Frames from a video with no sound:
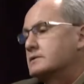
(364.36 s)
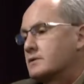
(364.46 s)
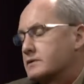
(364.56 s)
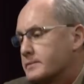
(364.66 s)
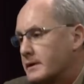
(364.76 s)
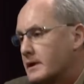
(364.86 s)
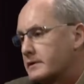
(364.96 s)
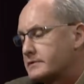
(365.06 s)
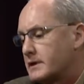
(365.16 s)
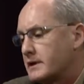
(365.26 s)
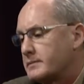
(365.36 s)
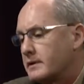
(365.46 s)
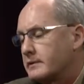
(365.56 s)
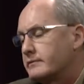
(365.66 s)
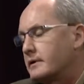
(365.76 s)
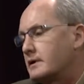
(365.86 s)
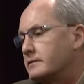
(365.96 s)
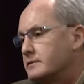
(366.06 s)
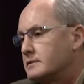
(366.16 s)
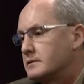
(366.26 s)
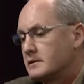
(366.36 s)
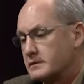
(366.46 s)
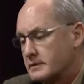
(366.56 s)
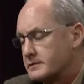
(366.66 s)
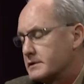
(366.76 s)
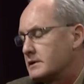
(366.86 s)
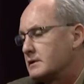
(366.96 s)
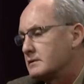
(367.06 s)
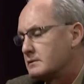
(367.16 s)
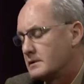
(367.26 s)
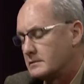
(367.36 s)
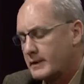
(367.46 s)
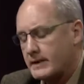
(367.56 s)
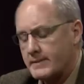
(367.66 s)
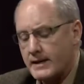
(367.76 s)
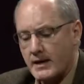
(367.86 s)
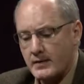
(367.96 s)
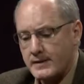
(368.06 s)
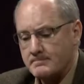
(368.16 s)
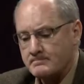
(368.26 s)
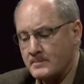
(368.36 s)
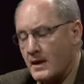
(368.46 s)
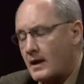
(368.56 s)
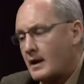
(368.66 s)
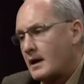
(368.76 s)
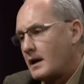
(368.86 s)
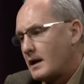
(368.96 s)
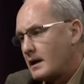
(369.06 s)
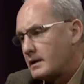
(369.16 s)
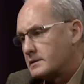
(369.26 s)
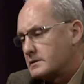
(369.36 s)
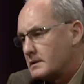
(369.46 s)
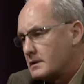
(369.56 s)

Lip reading: So I spent a lot of time getting involved in Tip City in Miami County, and